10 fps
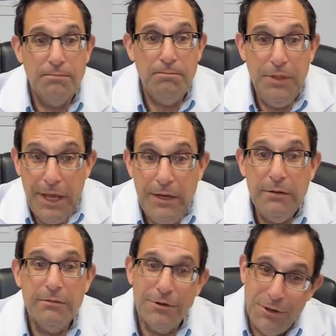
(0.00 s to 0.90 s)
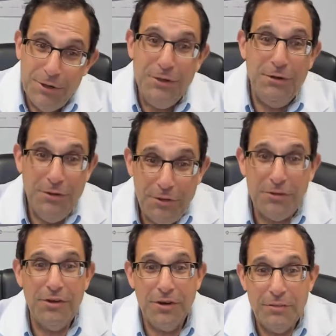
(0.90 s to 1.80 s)
Then, earlier this
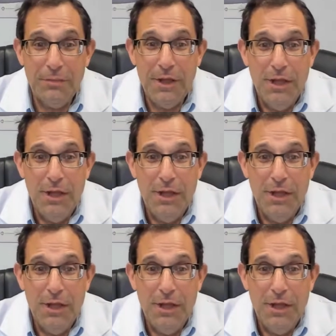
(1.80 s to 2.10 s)
year,